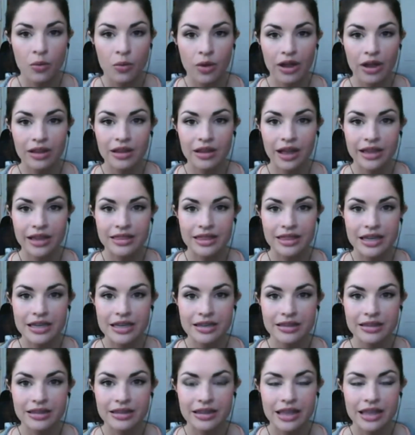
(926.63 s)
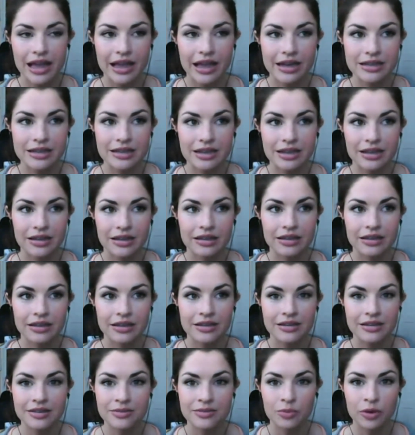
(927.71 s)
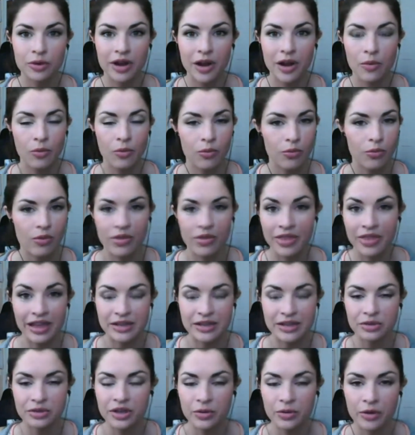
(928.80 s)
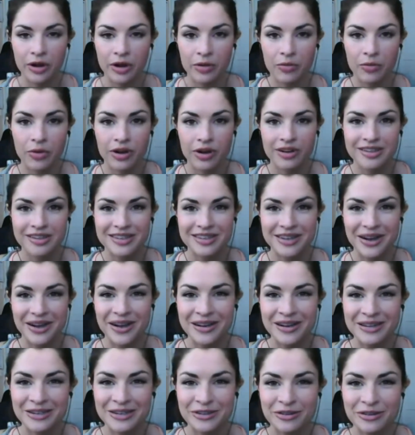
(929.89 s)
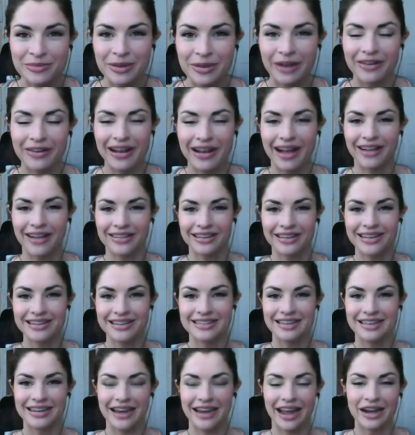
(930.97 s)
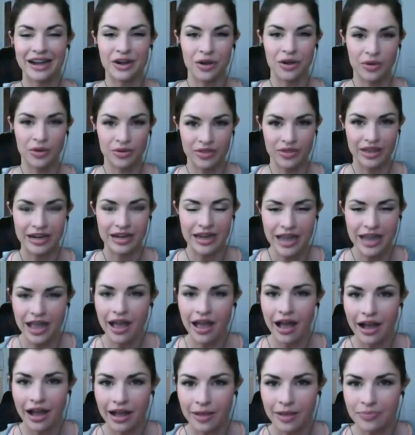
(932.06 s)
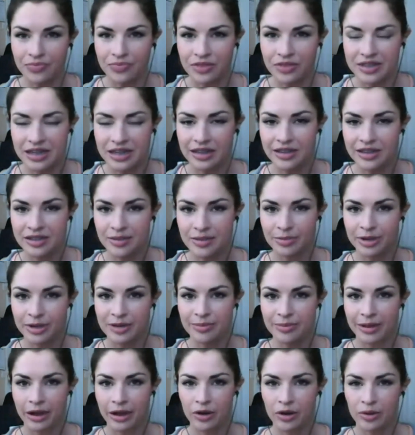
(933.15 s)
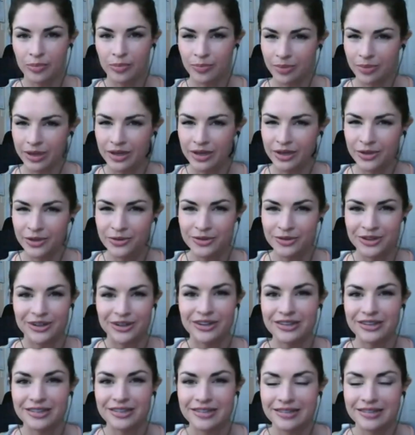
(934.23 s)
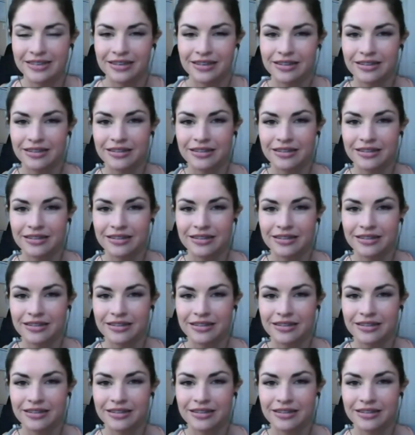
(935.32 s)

Well, I think that is what I that's really what I wanted to talk to you about, Alex. And I know that um, tell us a bit about Bitcuners.